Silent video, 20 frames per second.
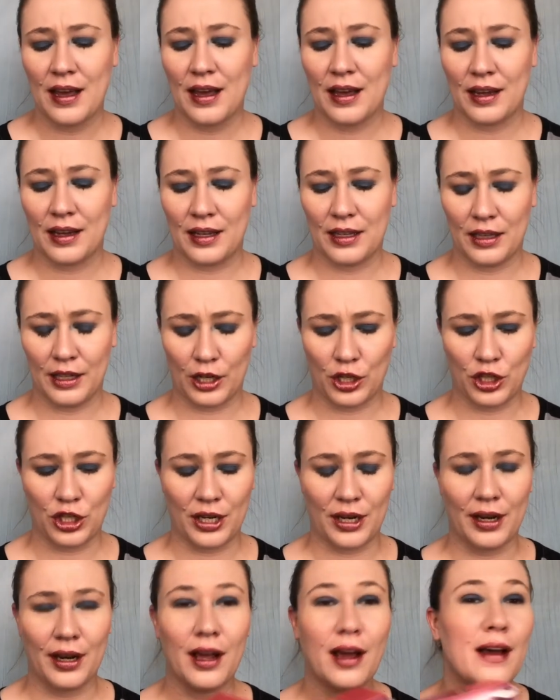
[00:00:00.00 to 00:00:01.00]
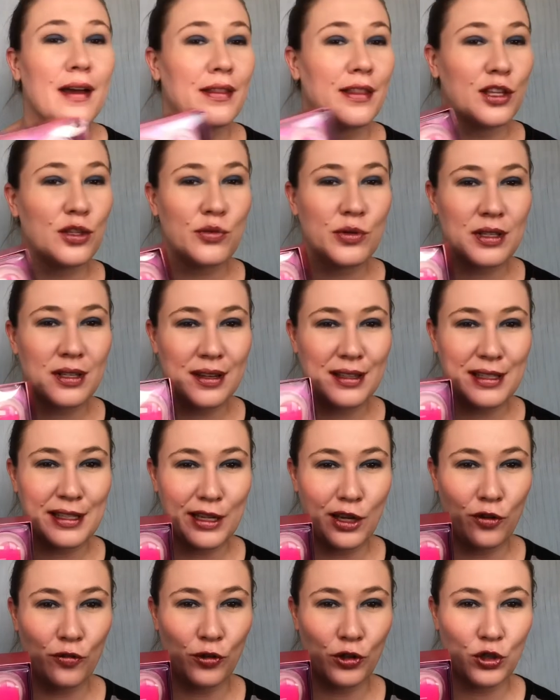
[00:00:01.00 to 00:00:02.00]
collection. This was on
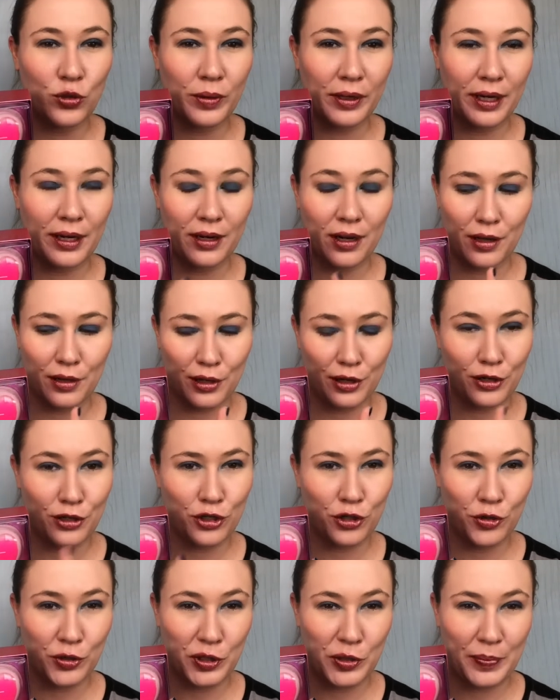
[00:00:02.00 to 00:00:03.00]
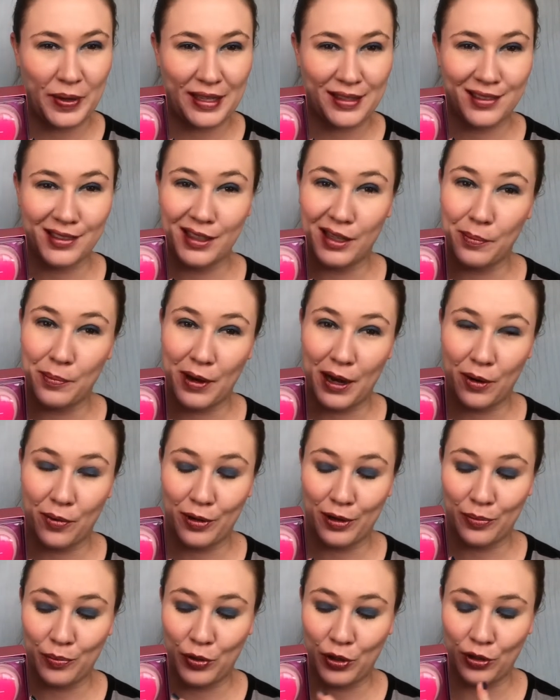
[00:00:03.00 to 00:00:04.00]
sale for $20, so it's basically buy
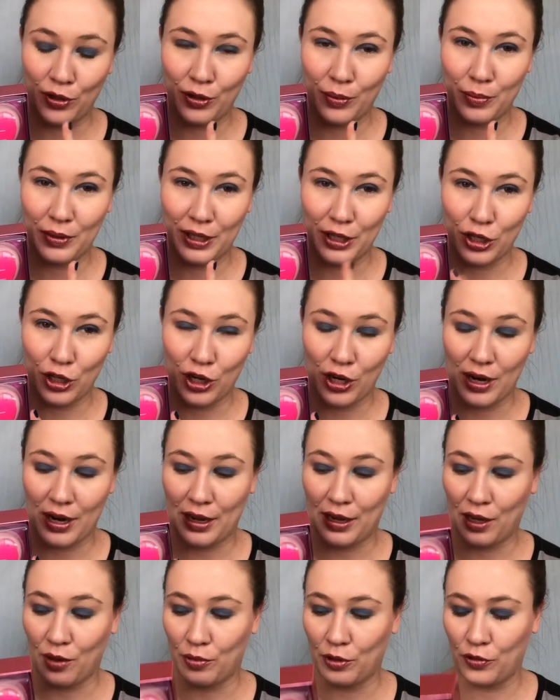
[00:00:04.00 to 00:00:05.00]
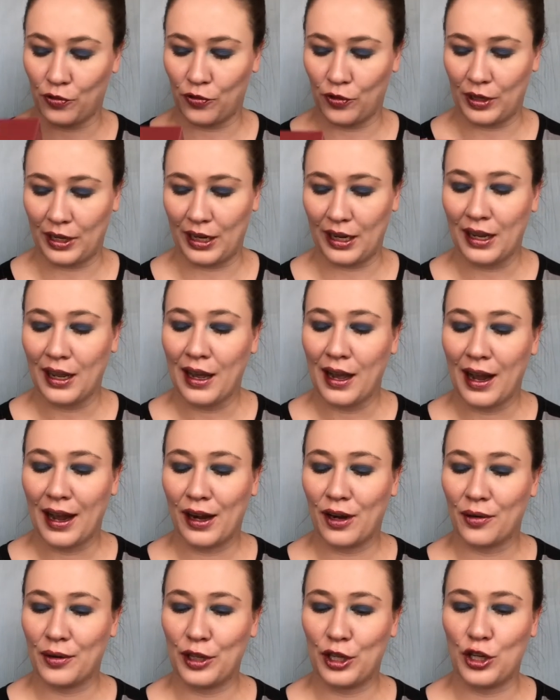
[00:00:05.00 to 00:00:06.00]
one beauty blender, get one free. I
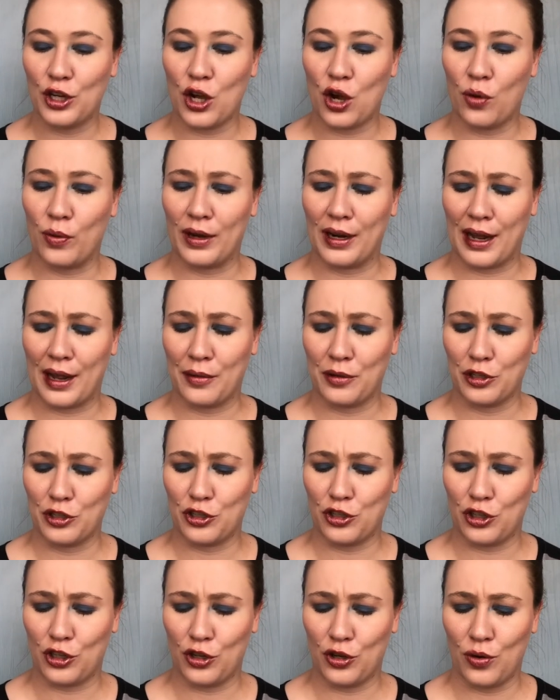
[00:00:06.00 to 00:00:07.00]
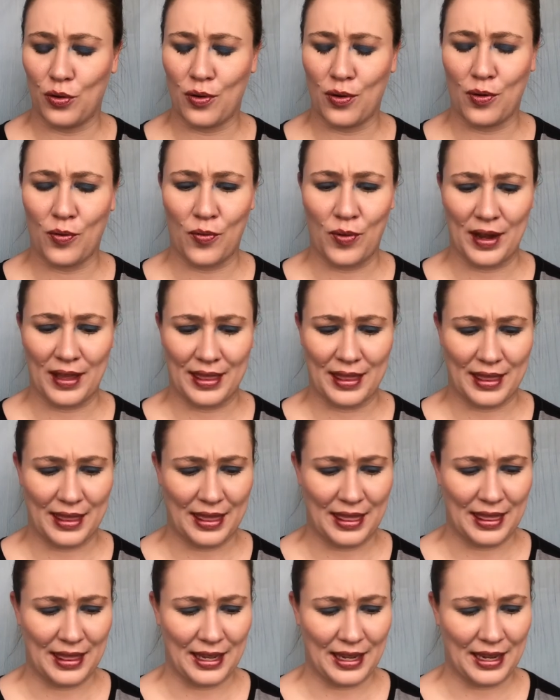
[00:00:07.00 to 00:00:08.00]
don't really know what I will do with
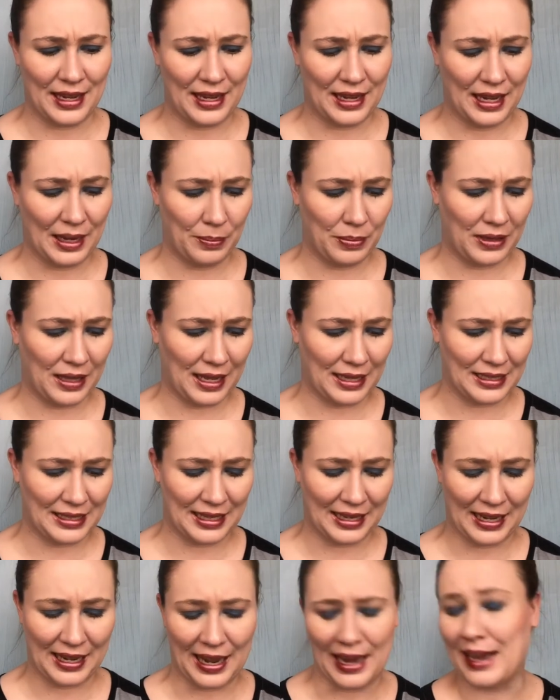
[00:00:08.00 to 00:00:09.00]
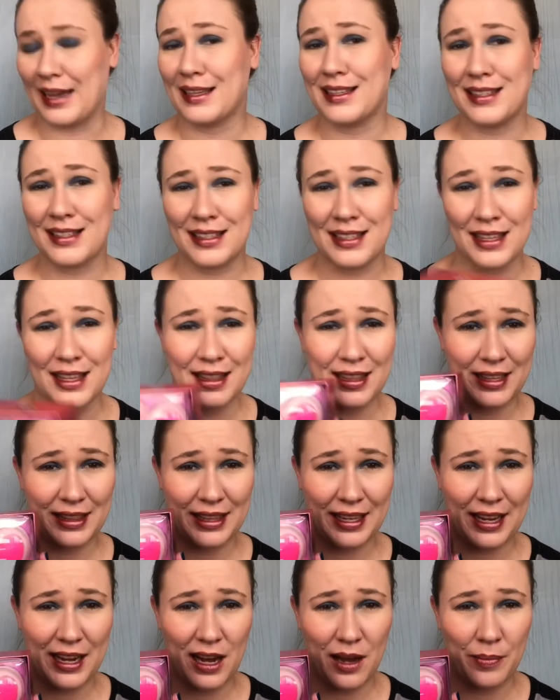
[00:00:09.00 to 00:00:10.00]
the plastic case that
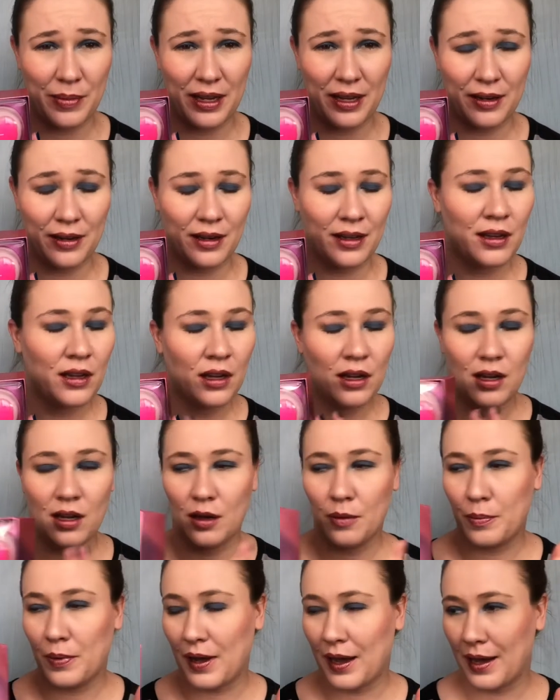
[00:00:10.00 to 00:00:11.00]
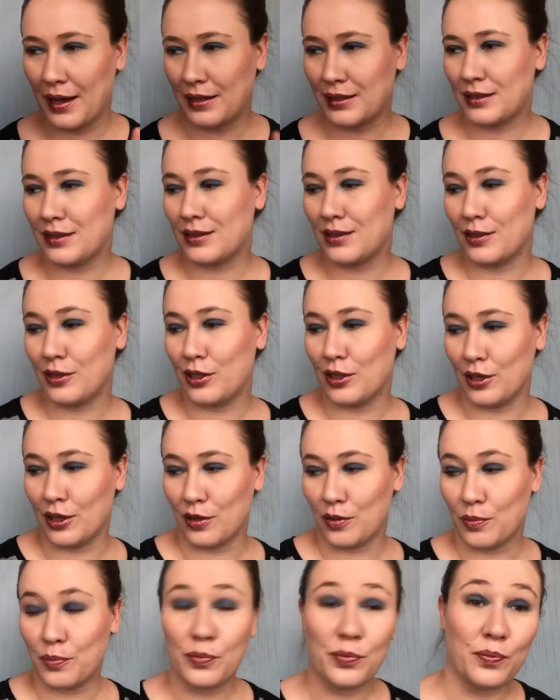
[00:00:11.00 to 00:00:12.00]
they come in, but you know,